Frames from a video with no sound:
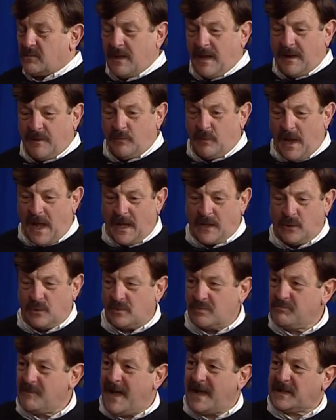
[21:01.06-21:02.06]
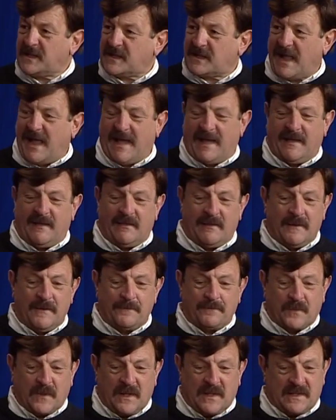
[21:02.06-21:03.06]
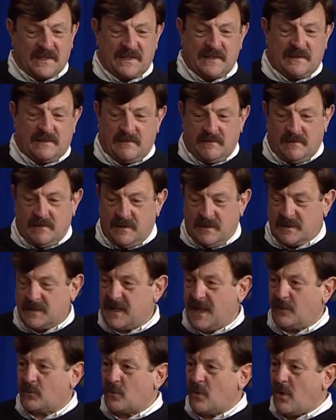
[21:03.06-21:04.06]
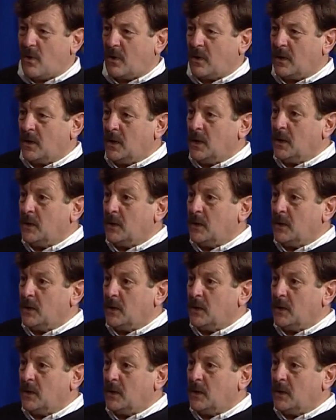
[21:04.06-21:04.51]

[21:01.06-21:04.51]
I use my style. It's not wrong.